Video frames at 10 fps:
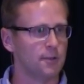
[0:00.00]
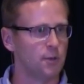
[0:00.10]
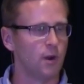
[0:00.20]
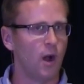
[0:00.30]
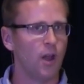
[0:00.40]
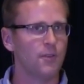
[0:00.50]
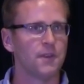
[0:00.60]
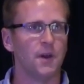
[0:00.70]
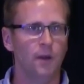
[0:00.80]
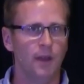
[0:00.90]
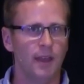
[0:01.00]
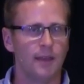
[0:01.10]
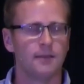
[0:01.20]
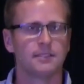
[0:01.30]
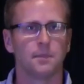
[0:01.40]
You were also,
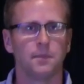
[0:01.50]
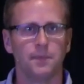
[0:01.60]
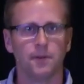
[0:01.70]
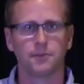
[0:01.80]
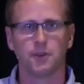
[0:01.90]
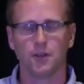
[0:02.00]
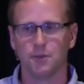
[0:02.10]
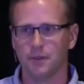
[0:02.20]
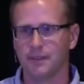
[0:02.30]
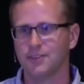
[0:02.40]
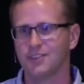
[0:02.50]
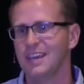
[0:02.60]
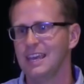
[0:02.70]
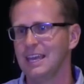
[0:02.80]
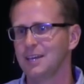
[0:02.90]
some people struggled with this,
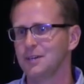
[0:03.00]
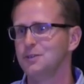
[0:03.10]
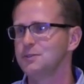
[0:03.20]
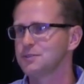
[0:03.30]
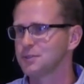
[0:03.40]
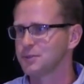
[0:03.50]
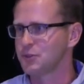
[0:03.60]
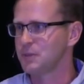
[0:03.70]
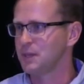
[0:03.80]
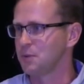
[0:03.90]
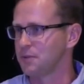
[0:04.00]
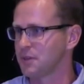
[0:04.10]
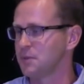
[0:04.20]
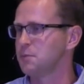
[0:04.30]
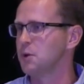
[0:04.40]
in cahoots, so to speak, with
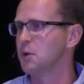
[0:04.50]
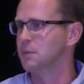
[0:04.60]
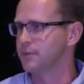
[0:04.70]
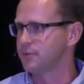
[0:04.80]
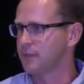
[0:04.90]
some of the Romans.